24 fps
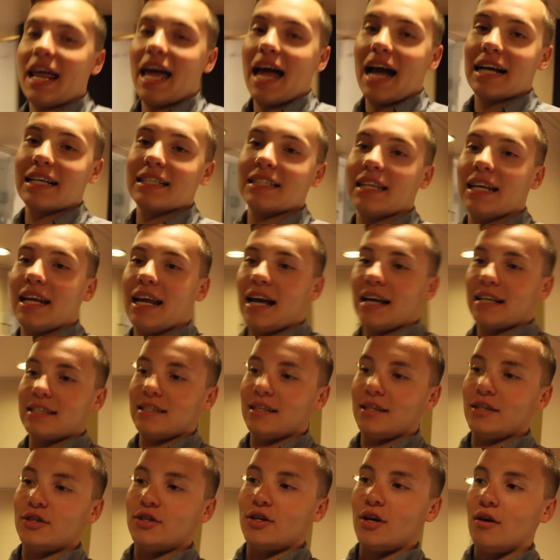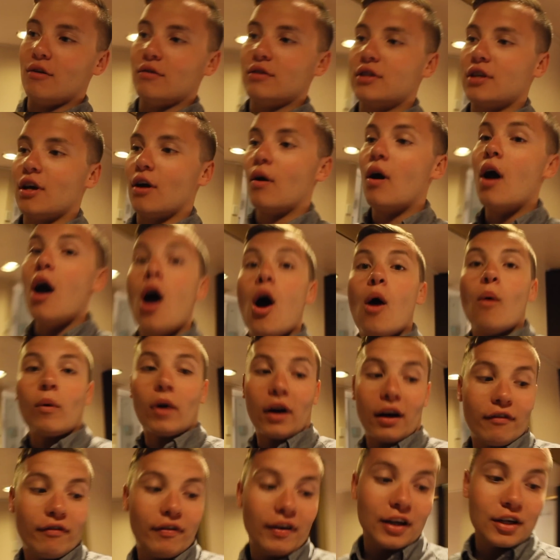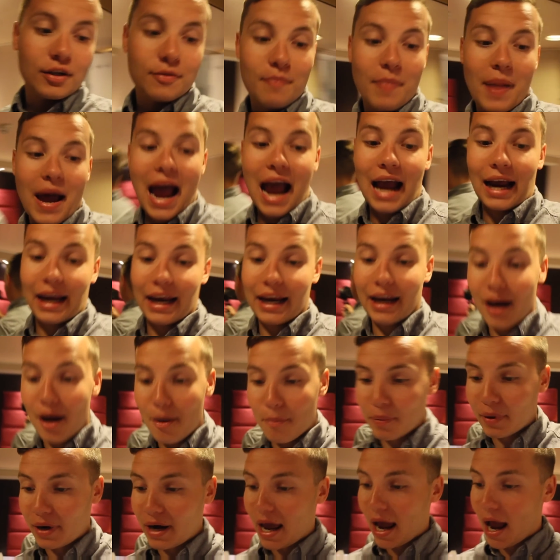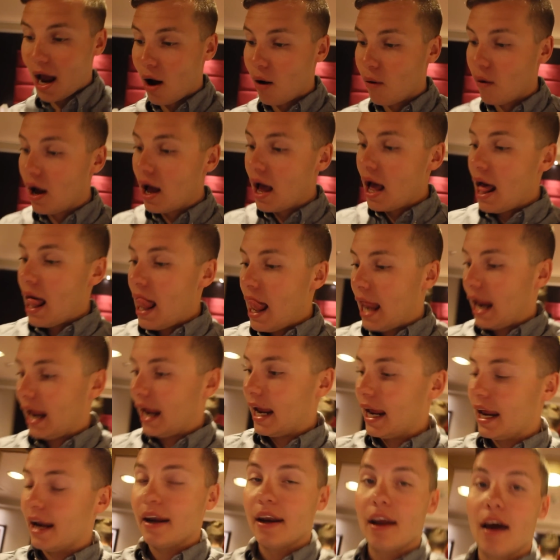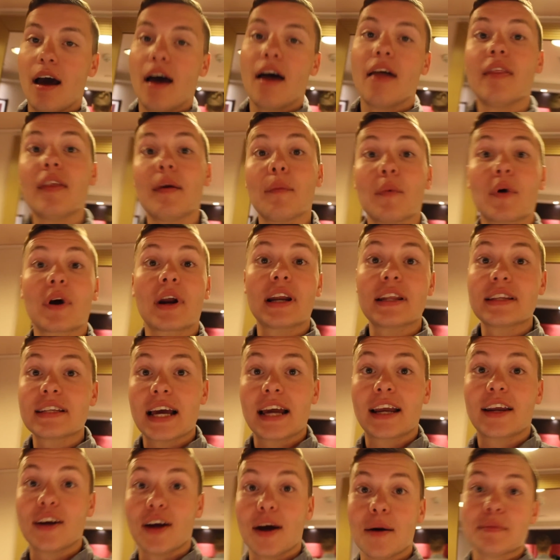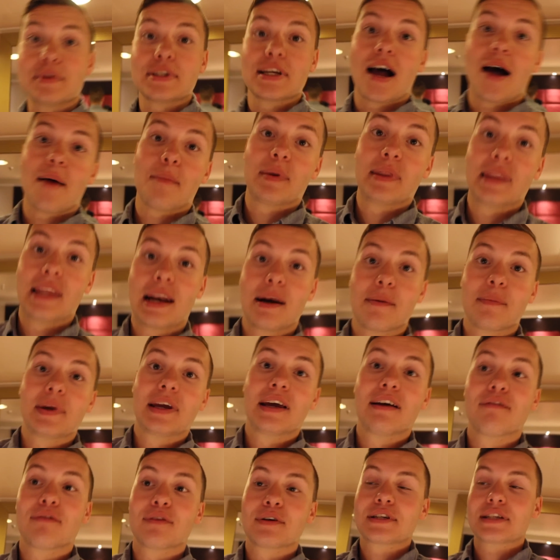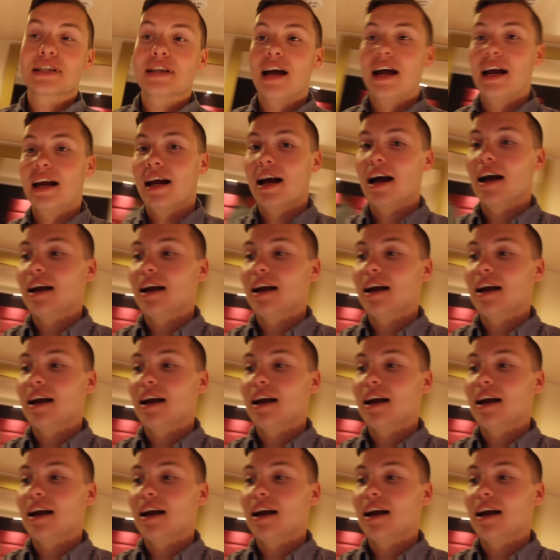an excellent, excellent show. So we're going to finish packing up now, and then we're going to take you up top, and that'll be it for tonight,